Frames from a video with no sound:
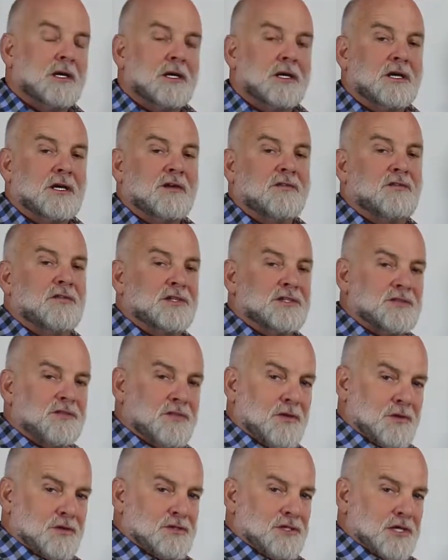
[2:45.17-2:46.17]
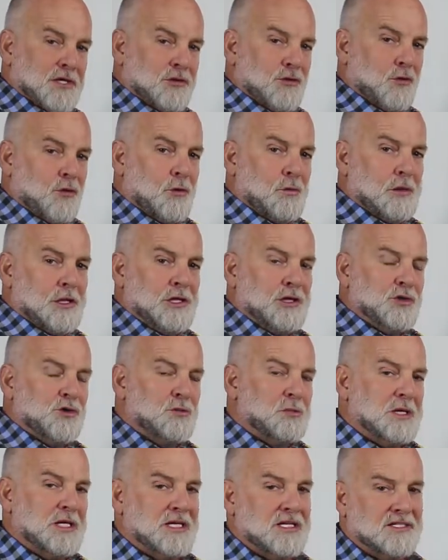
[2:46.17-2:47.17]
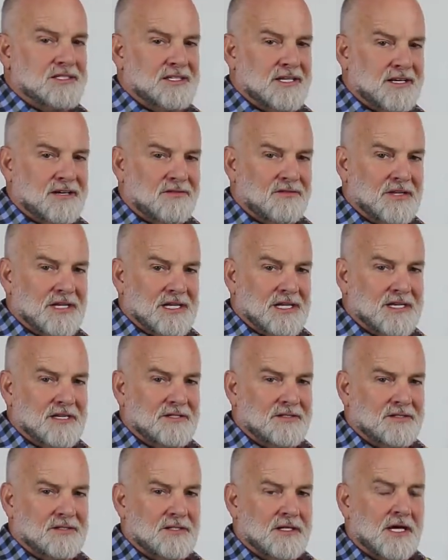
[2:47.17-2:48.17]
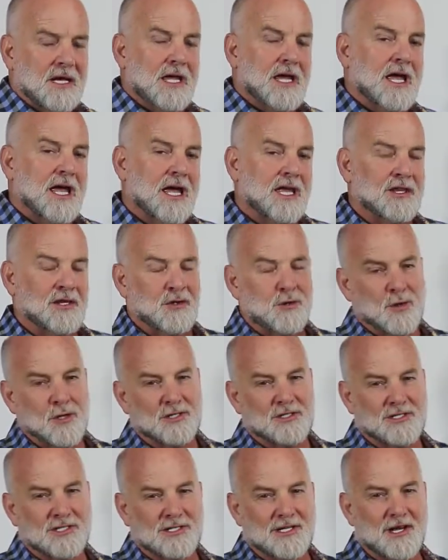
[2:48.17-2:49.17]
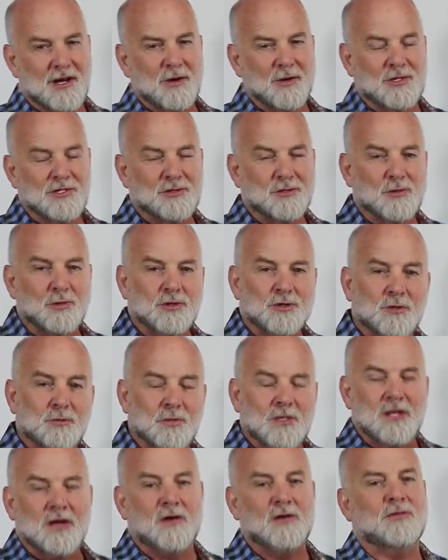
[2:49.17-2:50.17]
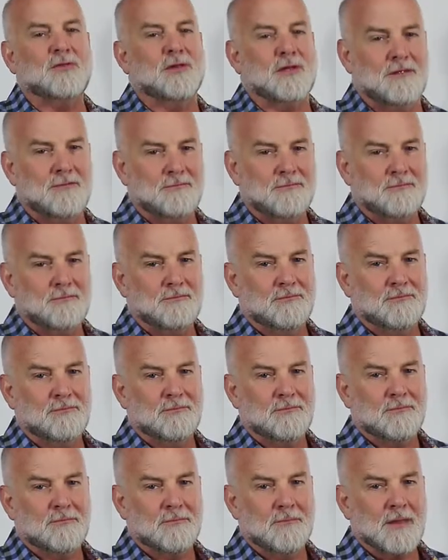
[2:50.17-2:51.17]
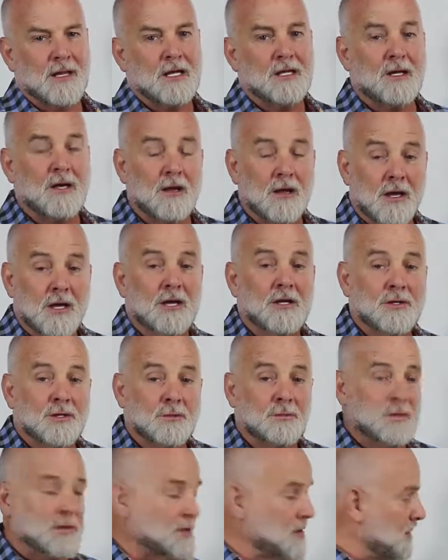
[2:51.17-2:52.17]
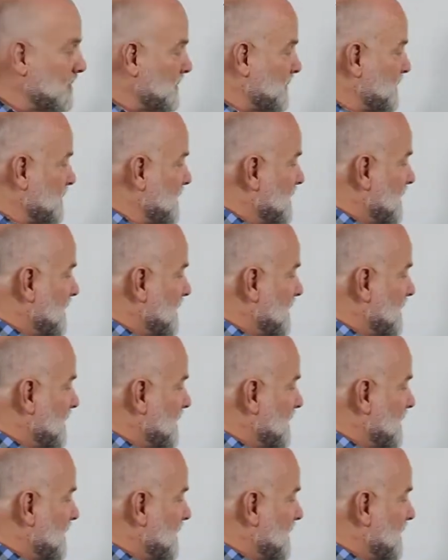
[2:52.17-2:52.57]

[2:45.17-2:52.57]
If it's functioning normally, you'd be in a state of ease. And the question now is, would you be healthy? Yeah, you'd be healthy,